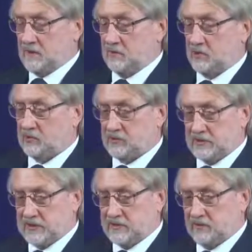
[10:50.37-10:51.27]
what
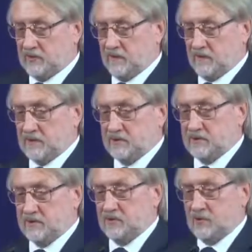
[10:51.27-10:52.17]
we
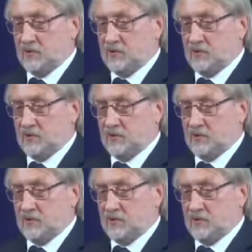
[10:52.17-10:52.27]
usually call